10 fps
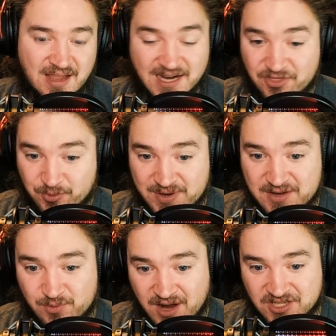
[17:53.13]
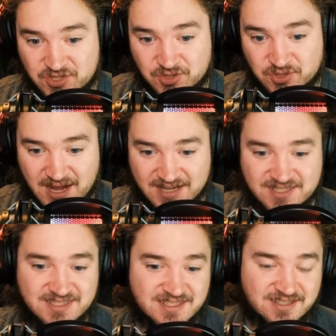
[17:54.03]
I got 3 roster
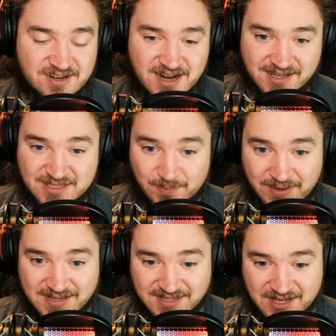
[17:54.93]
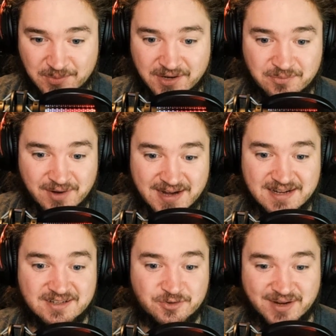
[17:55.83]
locks. They're not going to surprise anyone,
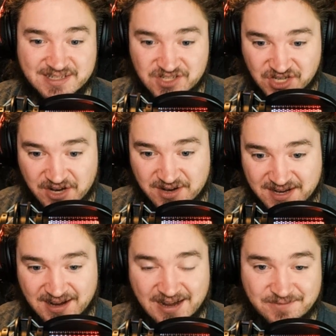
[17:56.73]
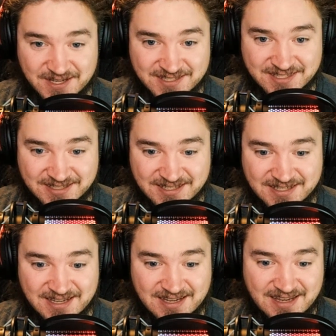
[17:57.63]
right? Grady Jarrett,
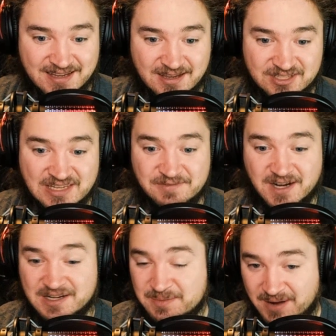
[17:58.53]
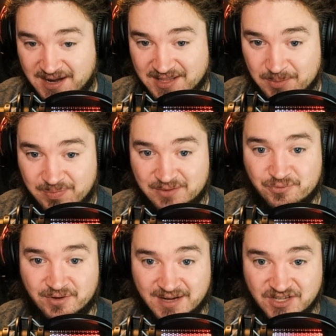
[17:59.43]
obviously. David Onyemata, the
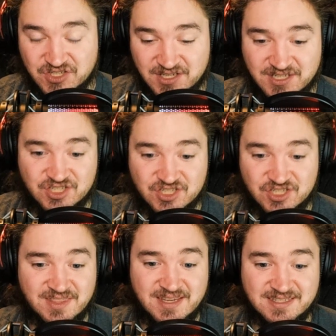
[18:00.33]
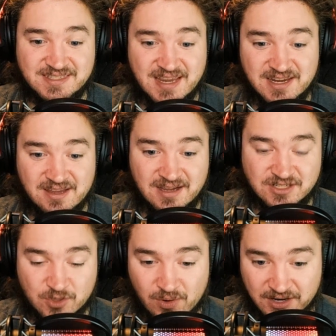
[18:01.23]
big free agent addition. And then take
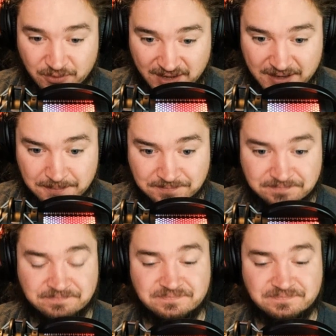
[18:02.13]
Taquan Graham.